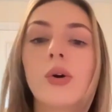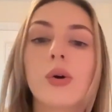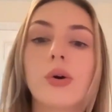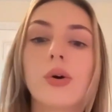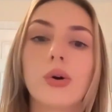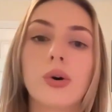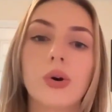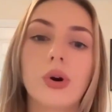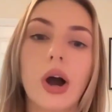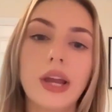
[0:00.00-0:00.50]

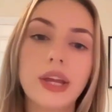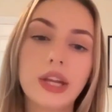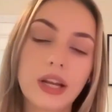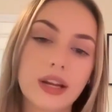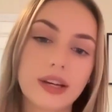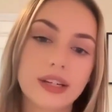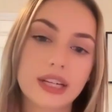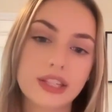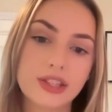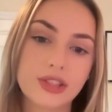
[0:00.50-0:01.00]
Or are you
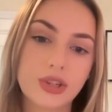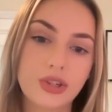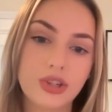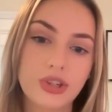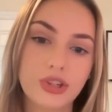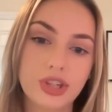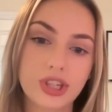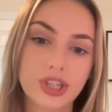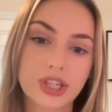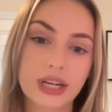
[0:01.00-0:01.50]
looking to
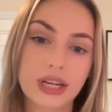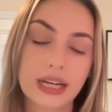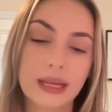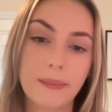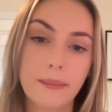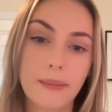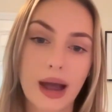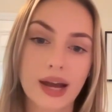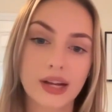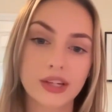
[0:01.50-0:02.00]
nutritionally
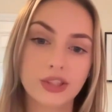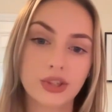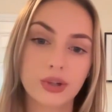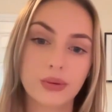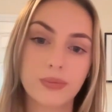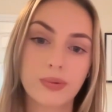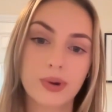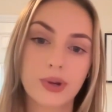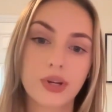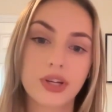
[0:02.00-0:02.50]
match your
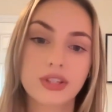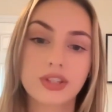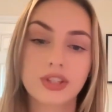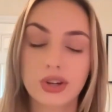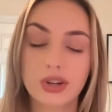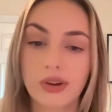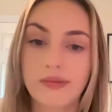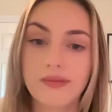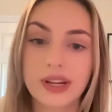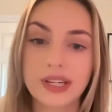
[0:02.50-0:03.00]
products to
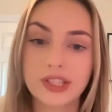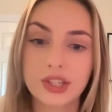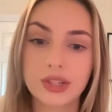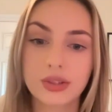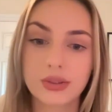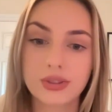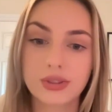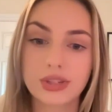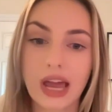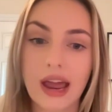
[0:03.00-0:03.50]

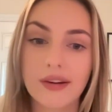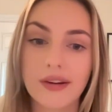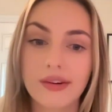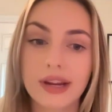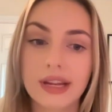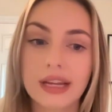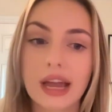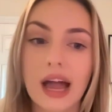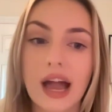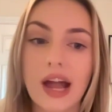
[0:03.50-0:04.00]
conventional dairy